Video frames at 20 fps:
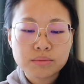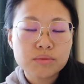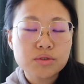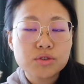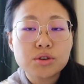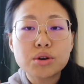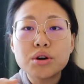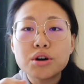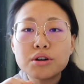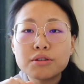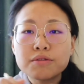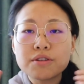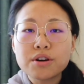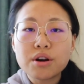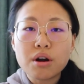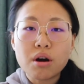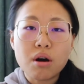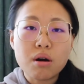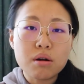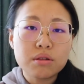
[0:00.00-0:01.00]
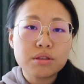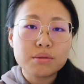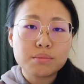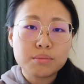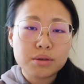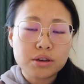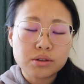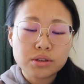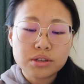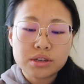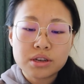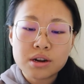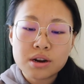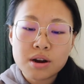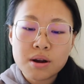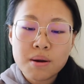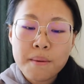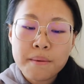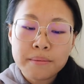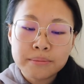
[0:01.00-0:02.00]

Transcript: So overall, the meals here,